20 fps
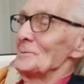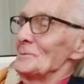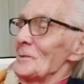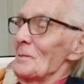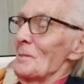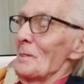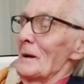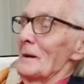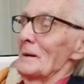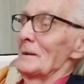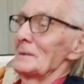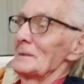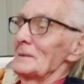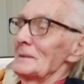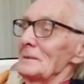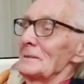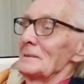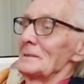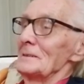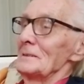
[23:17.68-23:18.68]
And
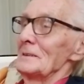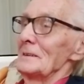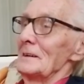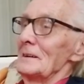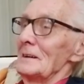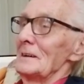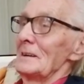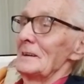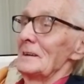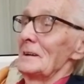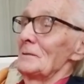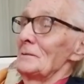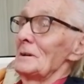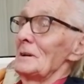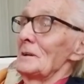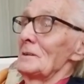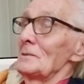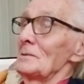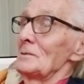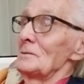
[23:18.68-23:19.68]
yeah, we had
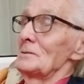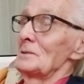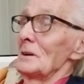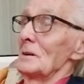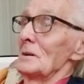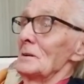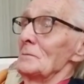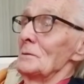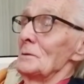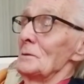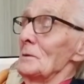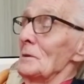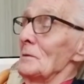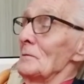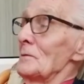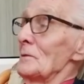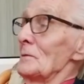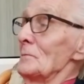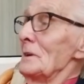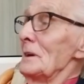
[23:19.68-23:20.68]
a good time. We went for
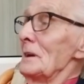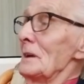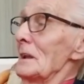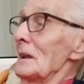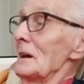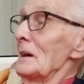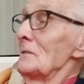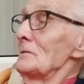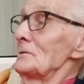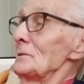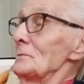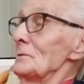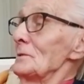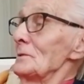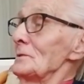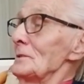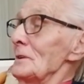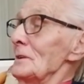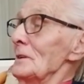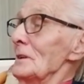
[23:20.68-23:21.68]
a meal afterwards
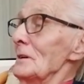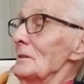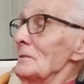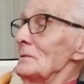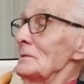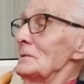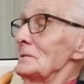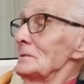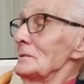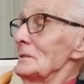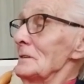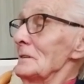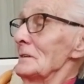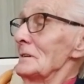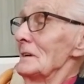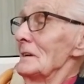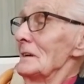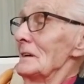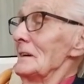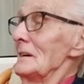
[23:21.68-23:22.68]
in Norwich, and
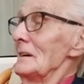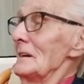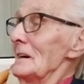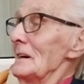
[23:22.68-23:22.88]
then